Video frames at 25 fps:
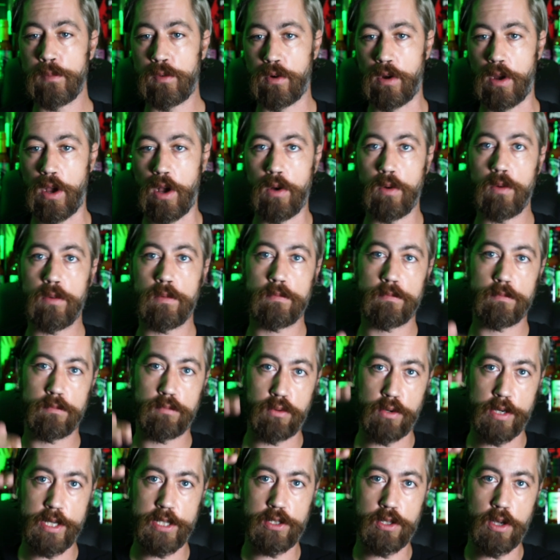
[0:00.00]
grow
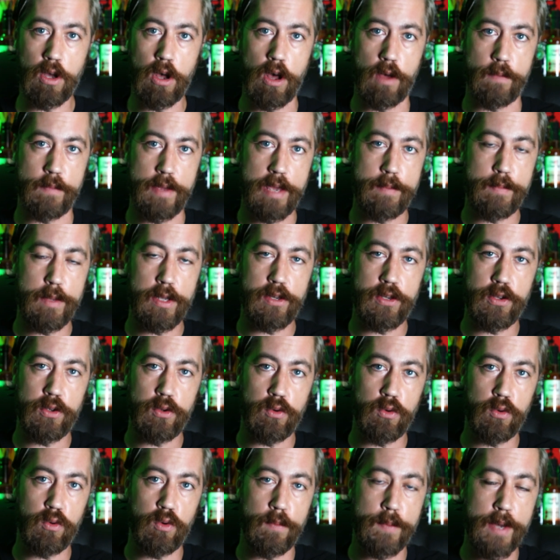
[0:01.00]
pretty tall, maybe
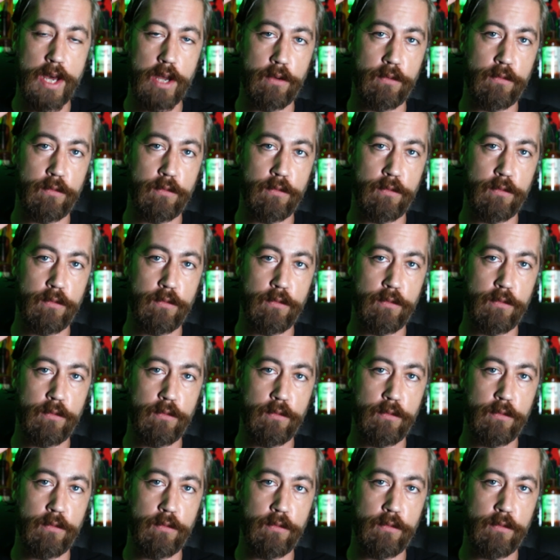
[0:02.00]
to about